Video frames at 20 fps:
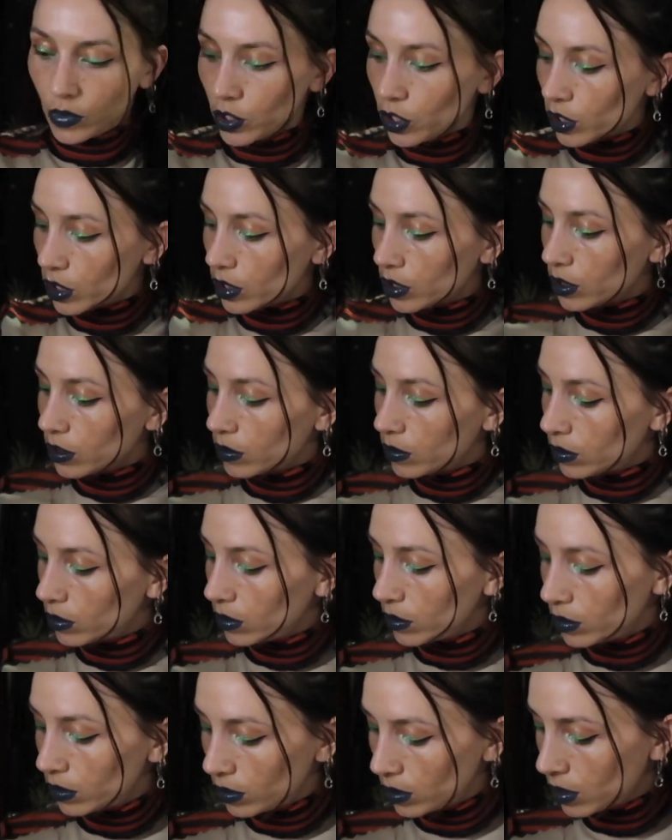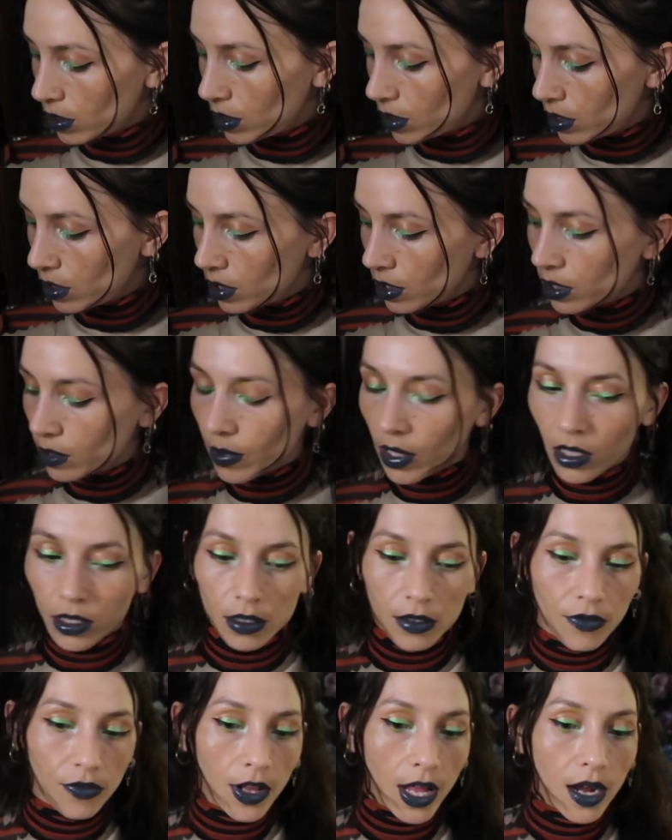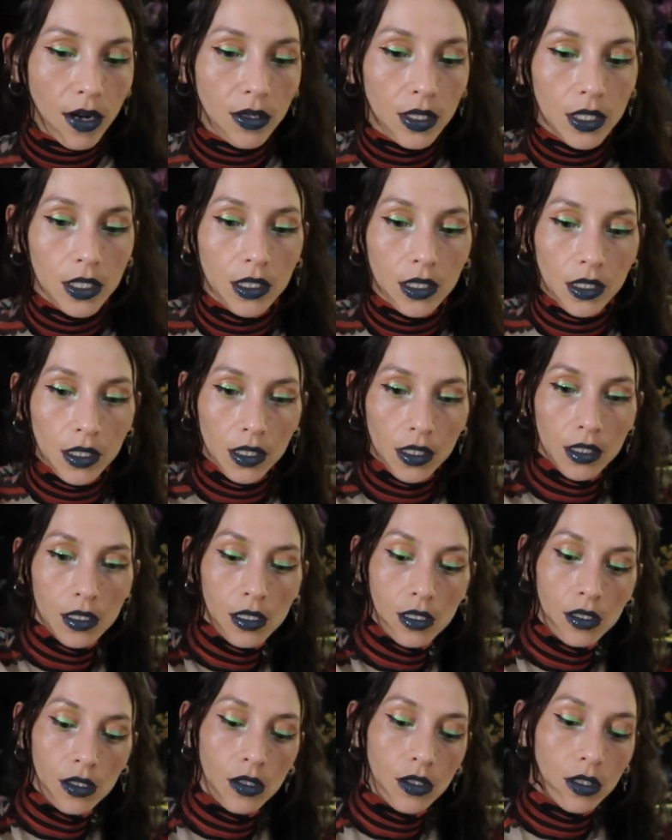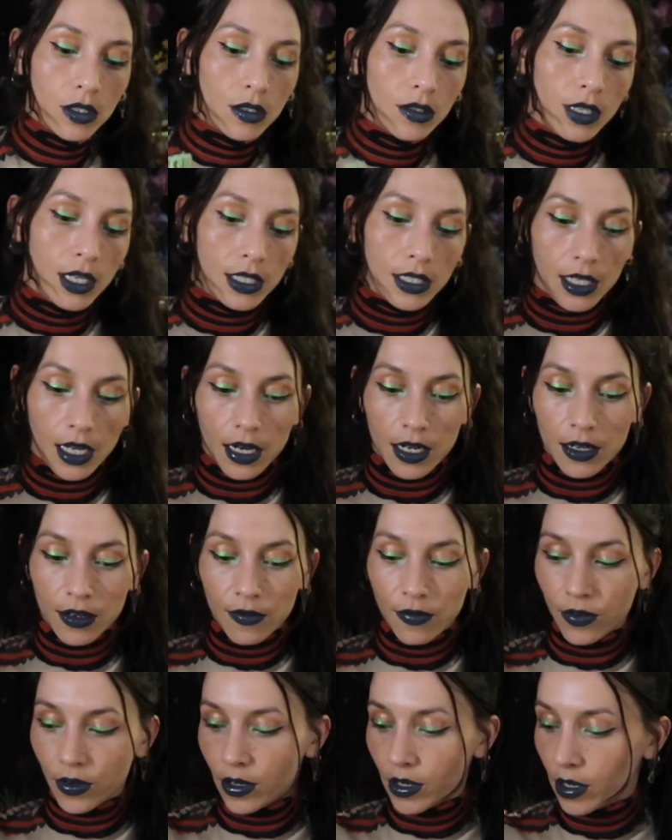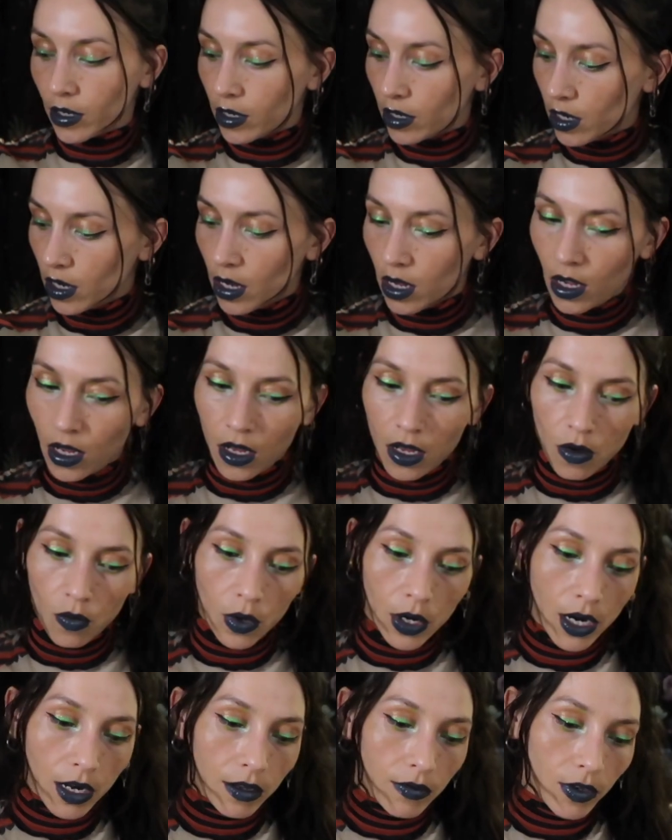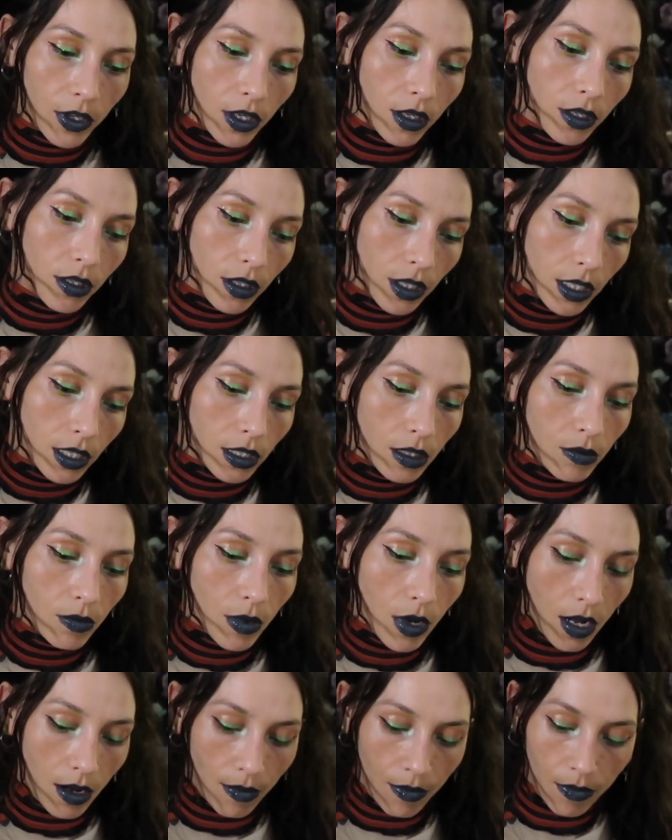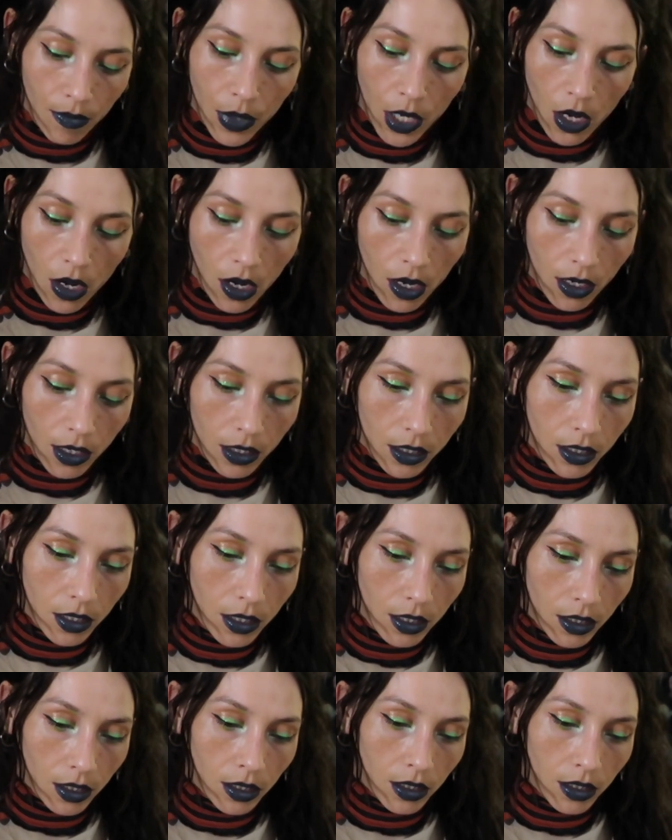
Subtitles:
you're smelling the flowers. You're excited for whatever is beyond.